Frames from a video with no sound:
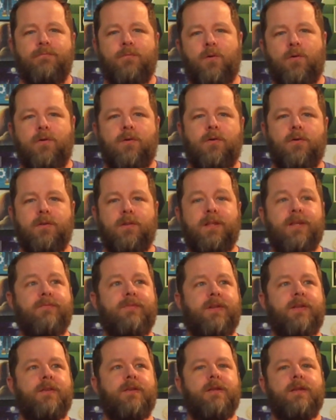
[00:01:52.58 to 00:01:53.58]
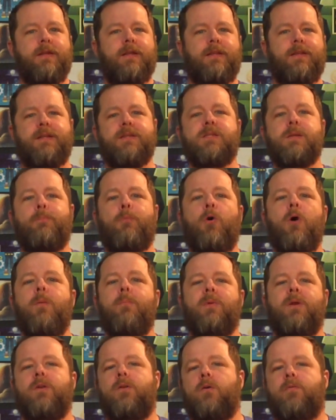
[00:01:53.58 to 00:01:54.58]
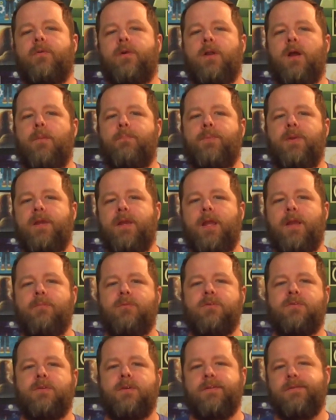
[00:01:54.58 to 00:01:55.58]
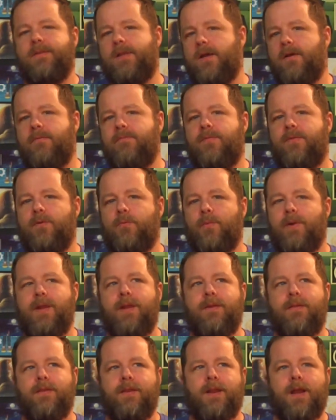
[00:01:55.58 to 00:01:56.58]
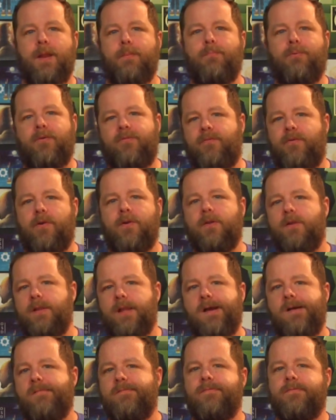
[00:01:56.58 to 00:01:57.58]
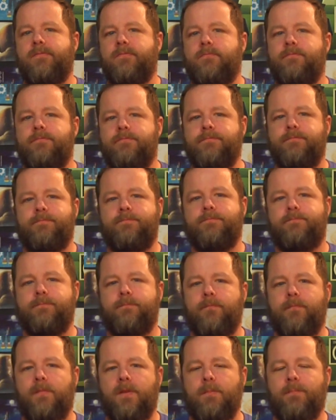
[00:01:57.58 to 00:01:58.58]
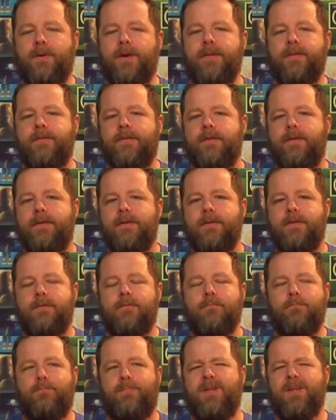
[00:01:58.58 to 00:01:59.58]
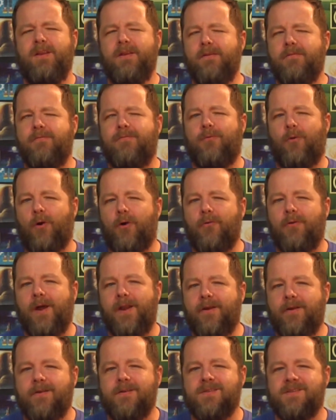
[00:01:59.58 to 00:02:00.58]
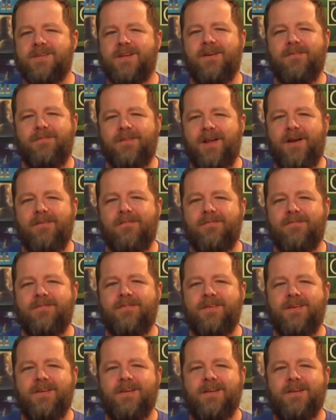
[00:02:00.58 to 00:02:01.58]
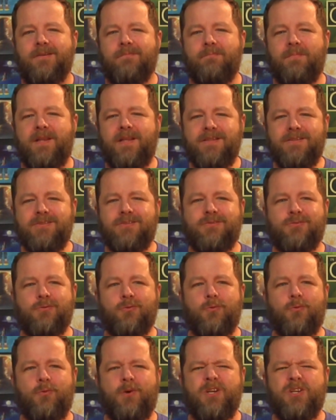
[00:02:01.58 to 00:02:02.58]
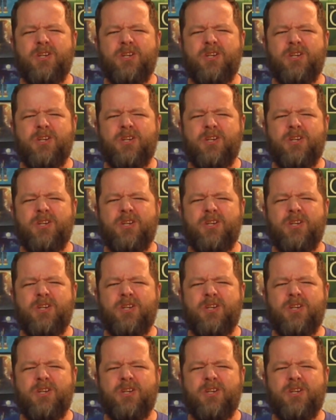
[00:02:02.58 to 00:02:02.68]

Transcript: or live in disappointment over not being able to love the way that I prefer to love. But being forerunners of love means we